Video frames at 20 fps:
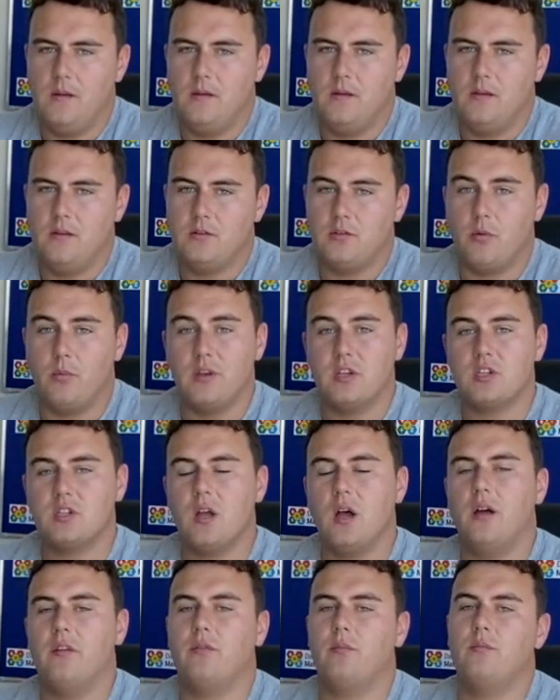So we
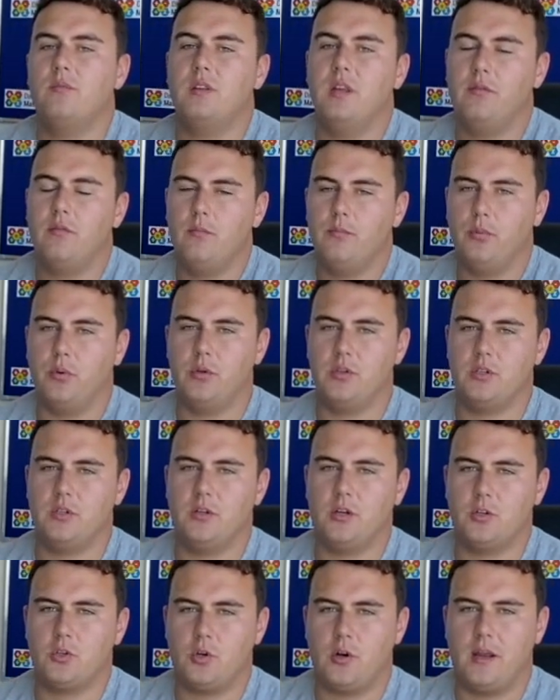started from different points in
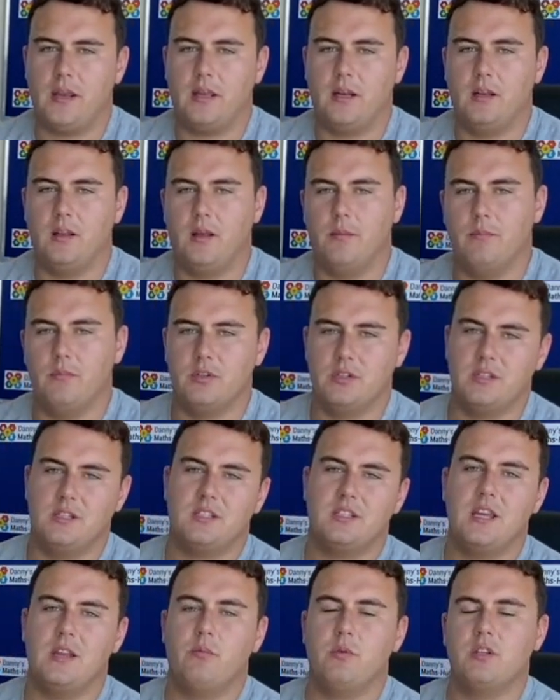our triangular numbers.
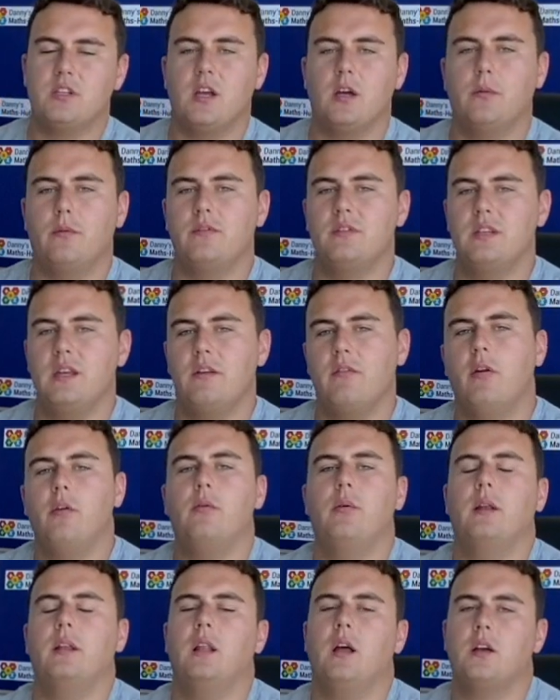Instead we started with
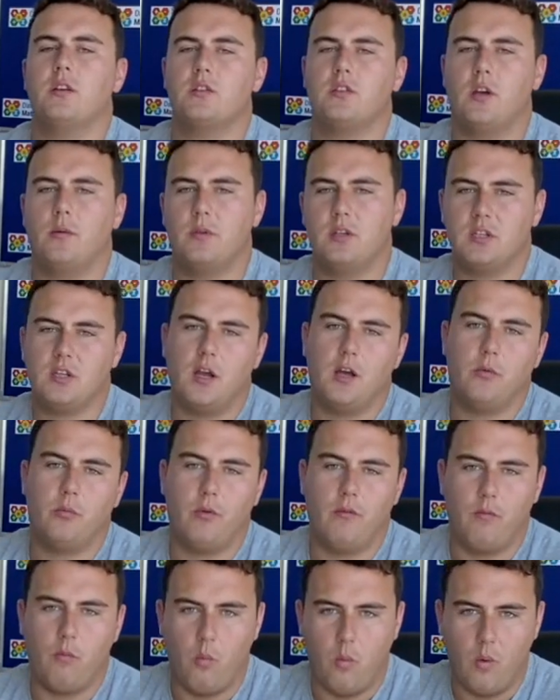0 and last time we started
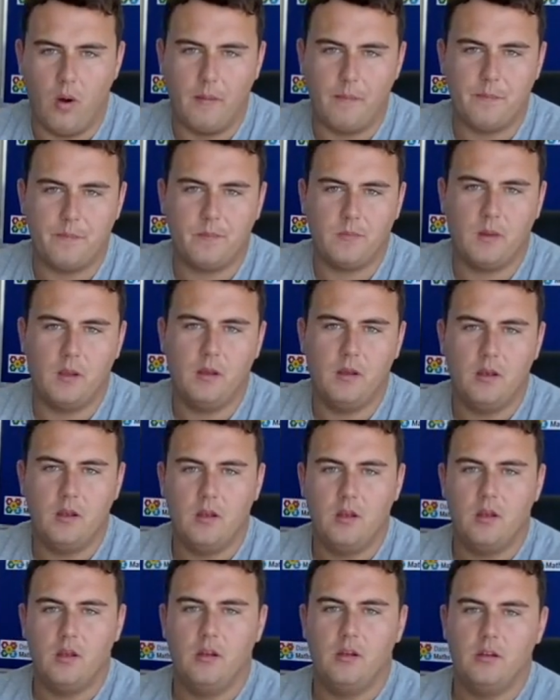with 1.
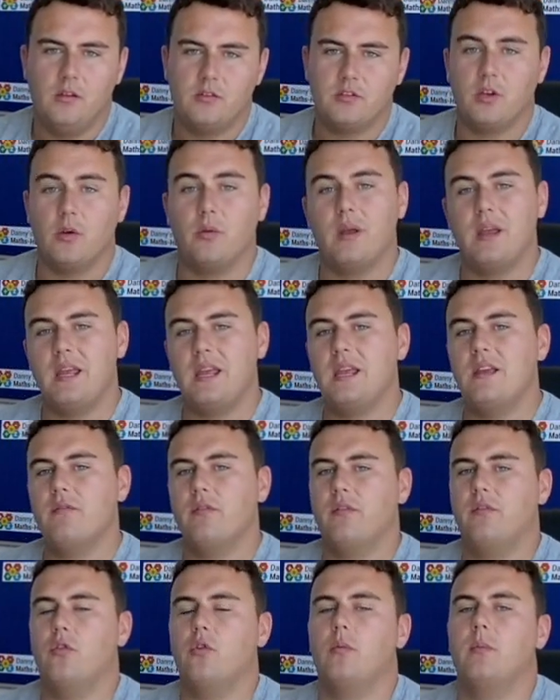So either
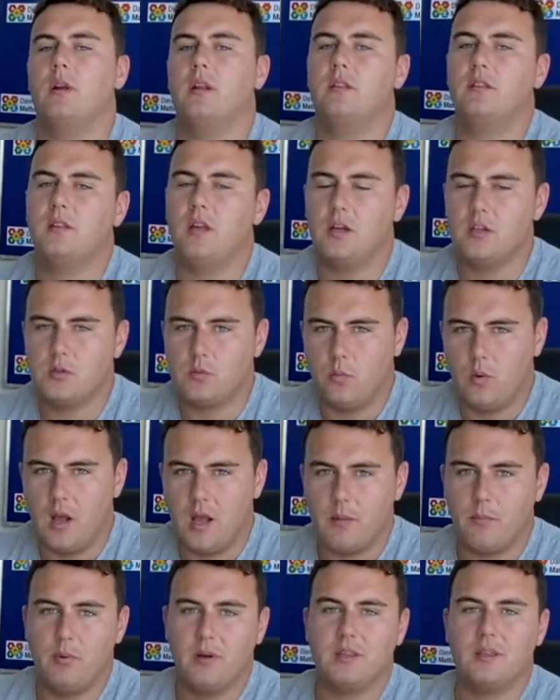formula does
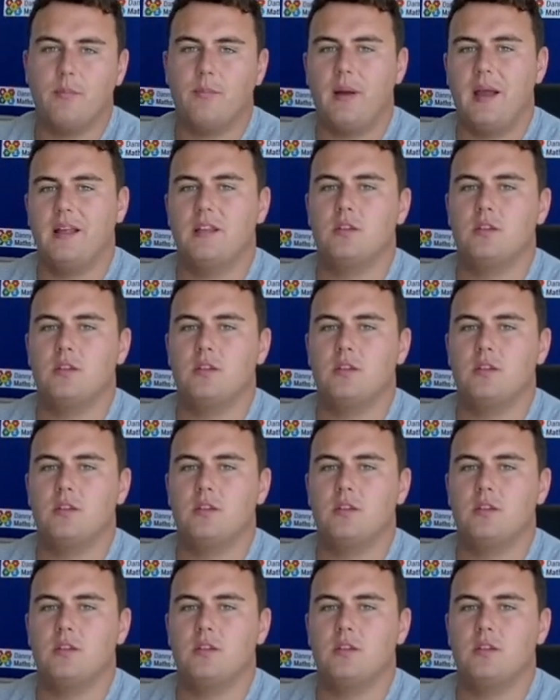work, but it depends